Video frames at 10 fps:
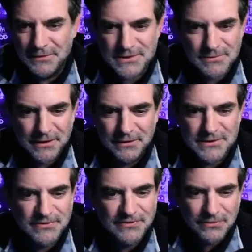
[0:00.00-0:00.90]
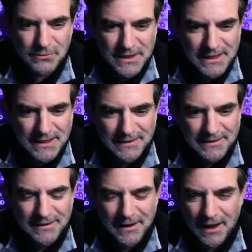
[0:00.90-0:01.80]
This record is free
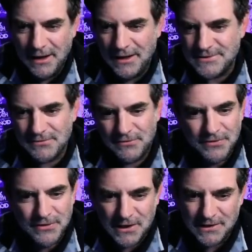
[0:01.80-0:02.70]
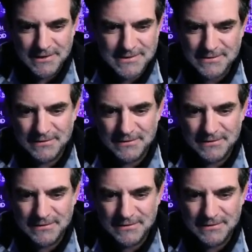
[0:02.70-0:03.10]
and it's flawless.